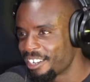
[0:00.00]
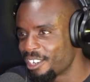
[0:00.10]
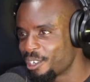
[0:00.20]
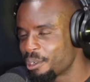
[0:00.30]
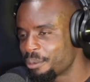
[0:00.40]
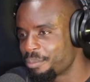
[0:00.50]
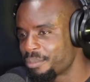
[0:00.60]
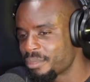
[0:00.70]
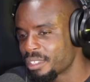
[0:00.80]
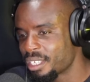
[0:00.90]

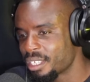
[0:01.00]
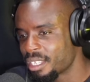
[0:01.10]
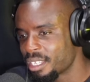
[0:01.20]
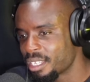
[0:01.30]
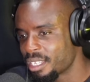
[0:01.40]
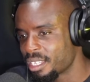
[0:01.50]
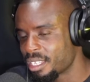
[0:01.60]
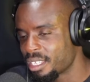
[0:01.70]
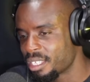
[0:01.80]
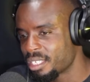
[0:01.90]
Um,
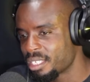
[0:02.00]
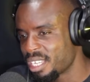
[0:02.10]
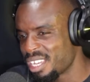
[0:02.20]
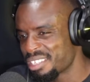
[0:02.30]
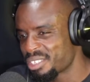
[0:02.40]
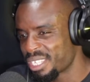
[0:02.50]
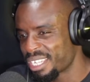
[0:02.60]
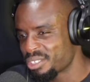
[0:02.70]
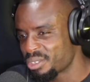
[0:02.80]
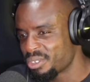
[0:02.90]
and yeah, so
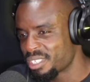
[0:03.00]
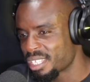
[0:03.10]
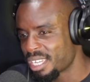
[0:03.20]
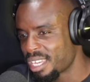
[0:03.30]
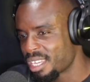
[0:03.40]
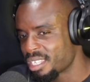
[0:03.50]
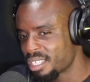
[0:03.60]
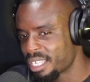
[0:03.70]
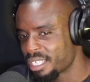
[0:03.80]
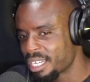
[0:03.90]
like at school, I was like, eh,
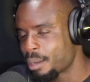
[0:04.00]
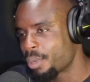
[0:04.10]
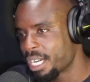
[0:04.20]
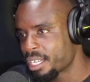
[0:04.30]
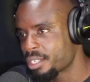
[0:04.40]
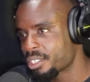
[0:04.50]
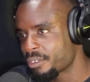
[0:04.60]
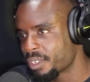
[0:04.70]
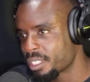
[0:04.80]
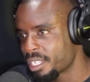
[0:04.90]
like got by and
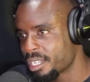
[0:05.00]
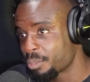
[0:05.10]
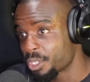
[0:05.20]
stuff like that.